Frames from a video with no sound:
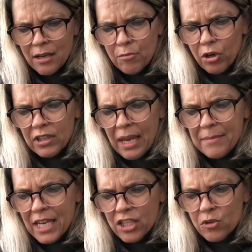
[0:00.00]

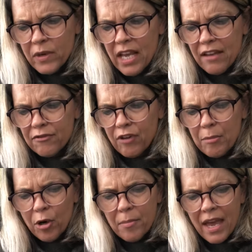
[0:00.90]
proclaimed Antoinette from
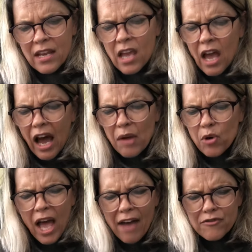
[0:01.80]
her bed. "I will
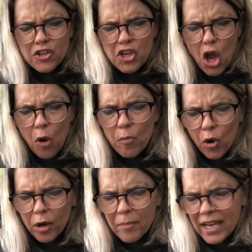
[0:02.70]
have no
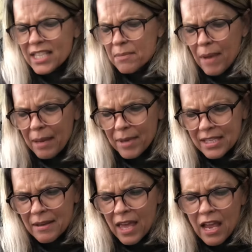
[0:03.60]
more mice
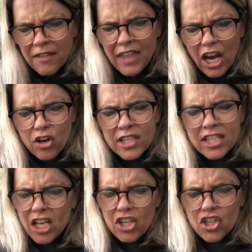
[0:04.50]
babies. They are
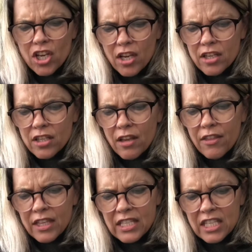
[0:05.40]
such
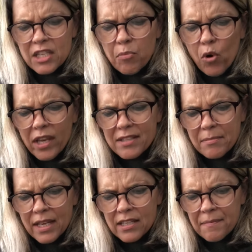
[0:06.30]
the
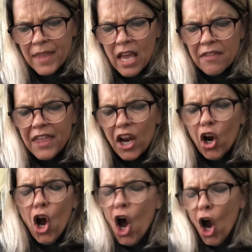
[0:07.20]
disappointment. They are
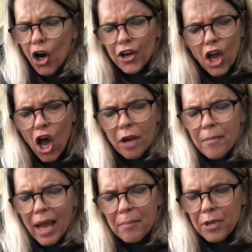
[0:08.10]
hard on
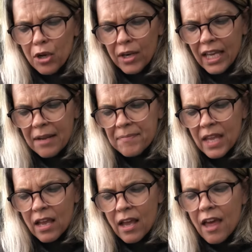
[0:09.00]
my beauty.
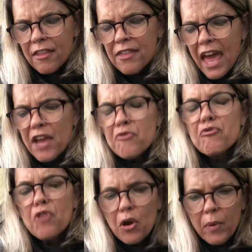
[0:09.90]
They
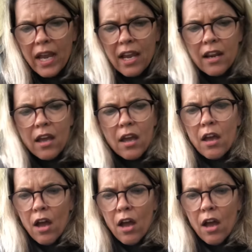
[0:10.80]
ruin